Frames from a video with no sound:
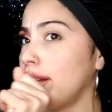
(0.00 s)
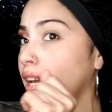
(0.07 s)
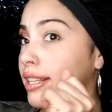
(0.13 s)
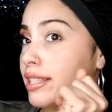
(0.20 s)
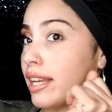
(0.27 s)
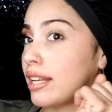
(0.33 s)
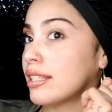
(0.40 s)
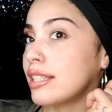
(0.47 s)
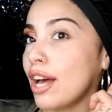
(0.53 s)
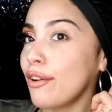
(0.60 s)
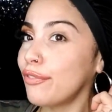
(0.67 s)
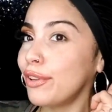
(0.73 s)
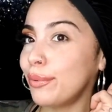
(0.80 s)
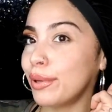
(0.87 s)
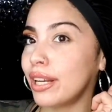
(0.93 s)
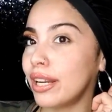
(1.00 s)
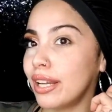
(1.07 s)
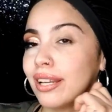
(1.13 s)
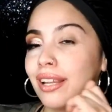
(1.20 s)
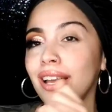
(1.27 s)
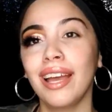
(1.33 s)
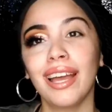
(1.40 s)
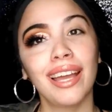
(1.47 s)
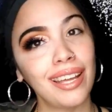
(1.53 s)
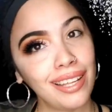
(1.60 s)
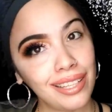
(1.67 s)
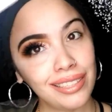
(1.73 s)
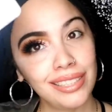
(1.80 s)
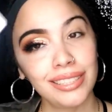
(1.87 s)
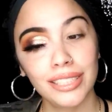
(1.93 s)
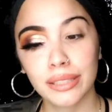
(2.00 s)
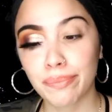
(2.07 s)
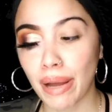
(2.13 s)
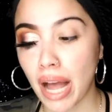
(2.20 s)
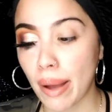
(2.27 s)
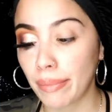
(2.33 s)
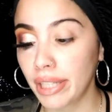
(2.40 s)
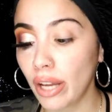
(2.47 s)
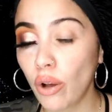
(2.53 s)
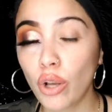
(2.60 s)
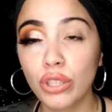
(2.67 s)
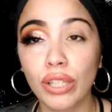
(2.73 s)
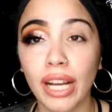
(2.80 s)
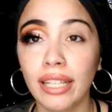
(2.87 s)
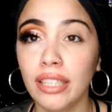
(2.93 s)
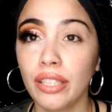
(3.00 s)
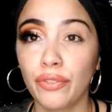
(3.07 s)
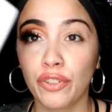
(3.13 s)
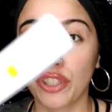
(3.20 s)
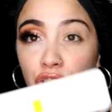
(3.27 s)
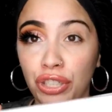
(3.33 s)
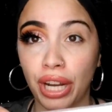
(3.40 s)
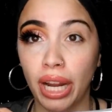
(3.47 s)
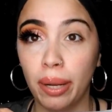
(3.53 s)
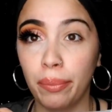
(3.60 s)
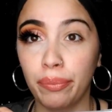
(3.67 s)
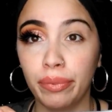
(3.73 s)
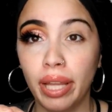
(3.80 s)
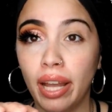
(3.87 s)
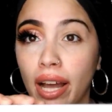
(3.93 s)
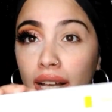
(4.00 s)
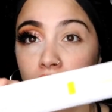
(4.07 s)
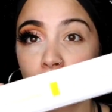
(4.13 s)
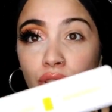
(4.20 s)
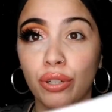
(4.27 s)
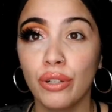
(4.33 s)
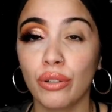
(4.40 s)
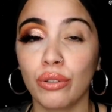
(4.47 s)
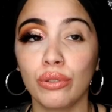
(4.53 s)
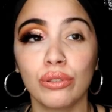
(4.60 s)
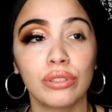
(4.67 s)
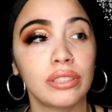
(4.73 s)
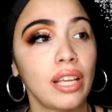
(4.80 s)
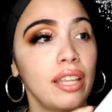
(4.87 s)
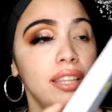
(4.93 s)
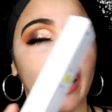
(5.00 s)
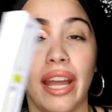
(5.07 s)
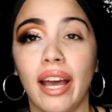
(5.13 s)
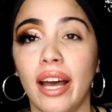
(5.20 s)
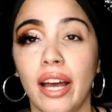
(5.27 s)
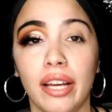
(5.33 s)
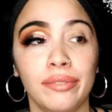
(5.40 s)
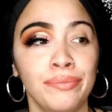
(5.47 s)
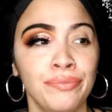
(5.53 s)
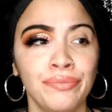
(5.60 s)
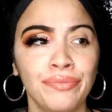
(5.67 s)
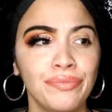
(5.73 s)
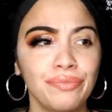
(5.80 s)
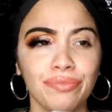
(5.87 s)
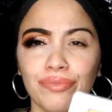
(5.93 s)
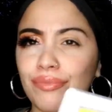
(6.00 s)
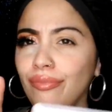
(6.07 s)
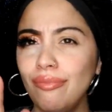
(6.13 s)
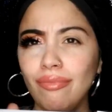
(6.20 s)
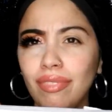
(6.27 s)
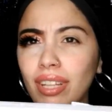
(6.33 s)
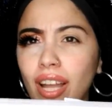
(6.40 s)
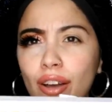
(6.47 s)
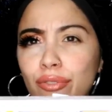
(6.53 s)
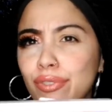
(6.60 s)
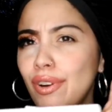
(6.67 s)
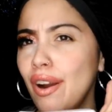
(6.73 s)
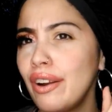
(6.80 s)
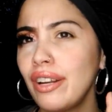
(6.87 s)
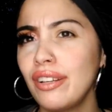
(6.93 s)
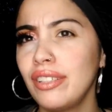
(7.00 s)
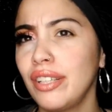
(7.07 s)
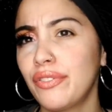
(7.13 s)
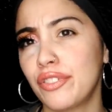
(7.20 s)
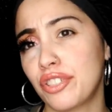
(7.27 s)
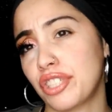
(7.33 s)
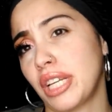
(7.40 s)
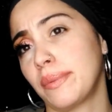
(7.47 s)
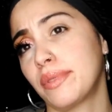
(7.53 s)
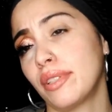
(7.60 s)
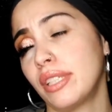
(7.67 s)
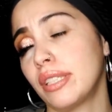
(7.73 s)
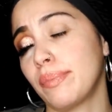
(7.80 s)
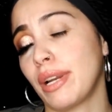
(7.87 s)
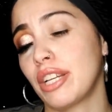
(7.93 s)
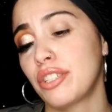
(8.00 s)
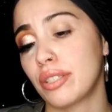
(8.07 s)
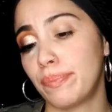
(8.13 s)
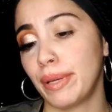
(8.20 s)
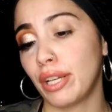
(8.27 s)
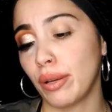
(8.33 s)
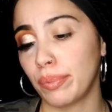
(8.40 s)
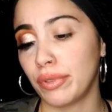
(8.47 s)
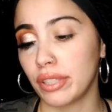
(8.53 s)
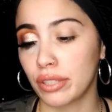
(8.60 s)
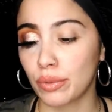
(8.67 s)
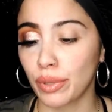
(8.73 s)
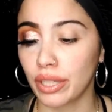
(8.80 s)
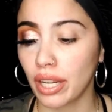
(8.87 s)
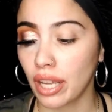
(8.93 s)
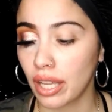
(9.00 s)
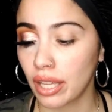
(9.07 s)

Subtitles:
and take a selfie with it. This is bomb. They also got different shape. They got circles. They got a variety of different shapes of these, but I just picked up this one.